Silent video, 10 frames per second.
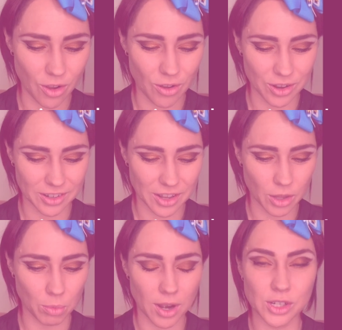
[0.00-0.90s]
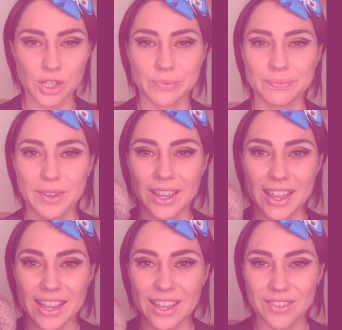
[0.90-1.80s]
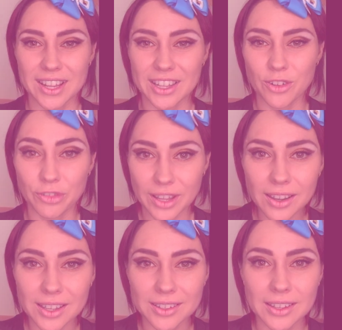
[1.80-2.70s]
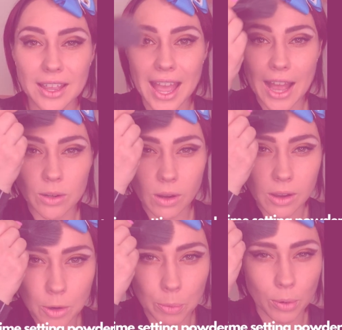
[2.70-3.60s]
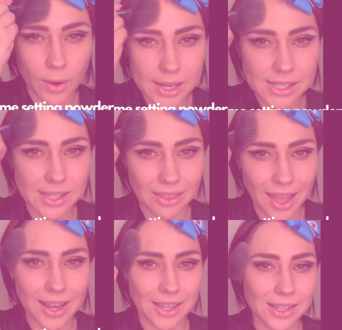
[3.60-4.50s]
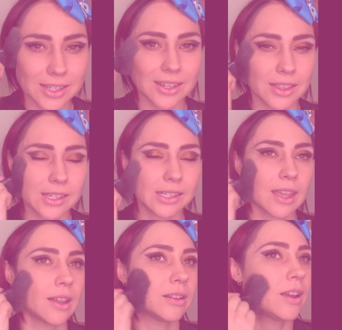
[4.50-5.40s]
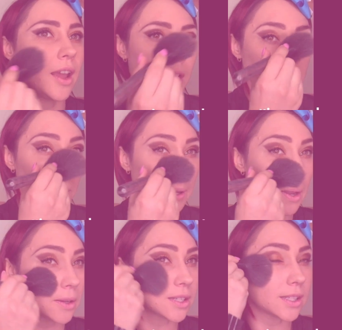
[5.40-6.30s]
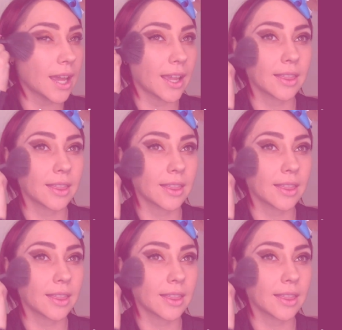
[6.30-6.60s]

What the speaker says: on the brush. Give it a little flick. And you're going to press that into the skin. So we're going to take